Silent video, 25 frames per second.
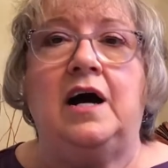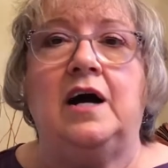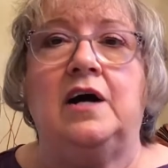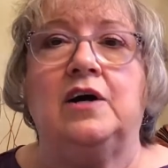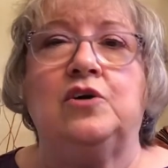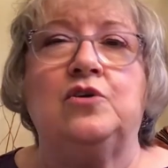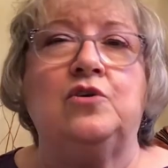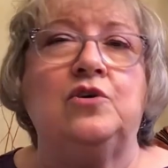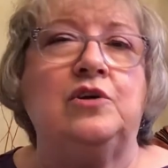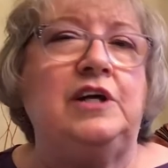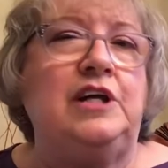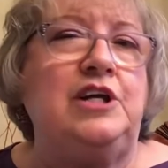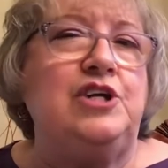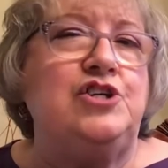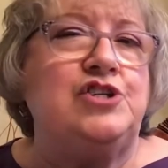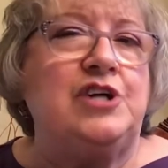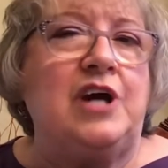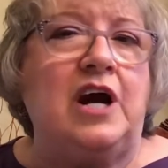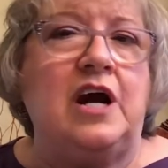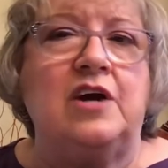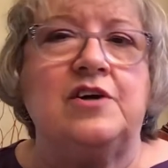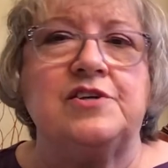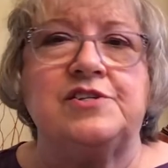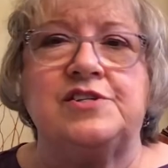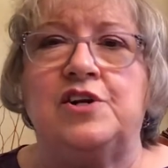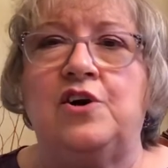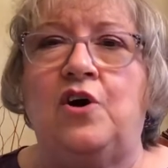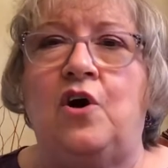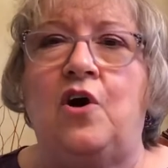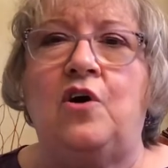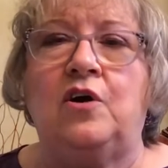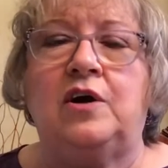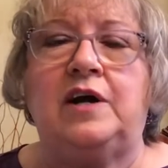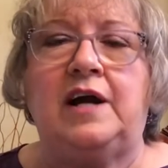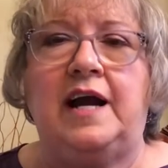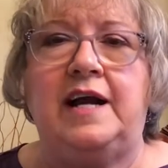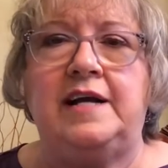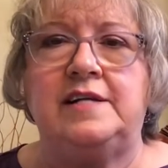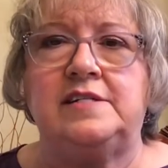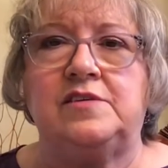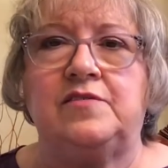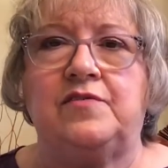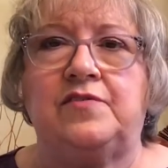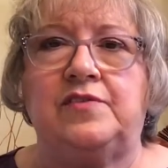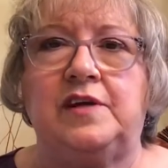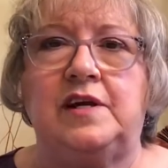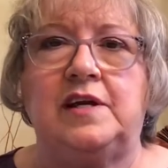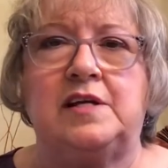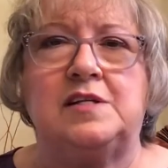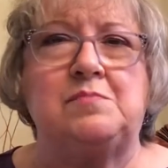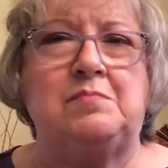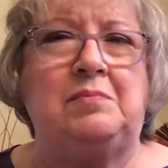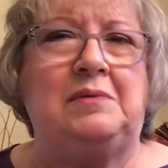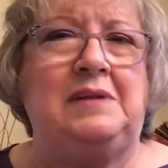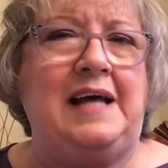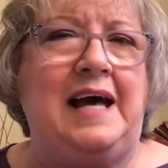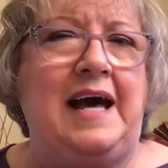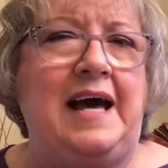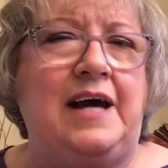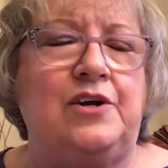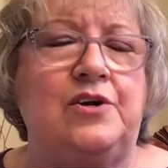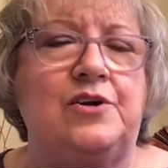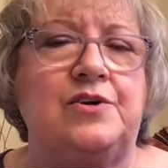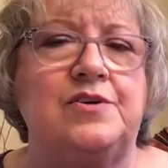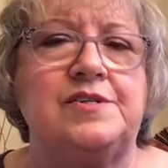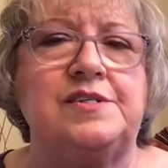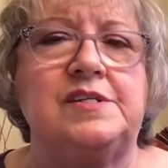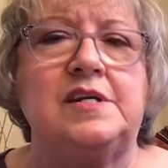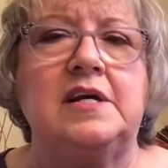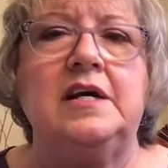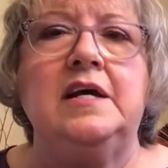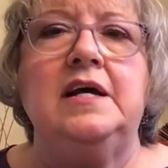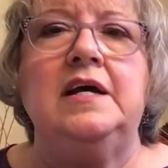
cookie jars and all kinds of things, platters.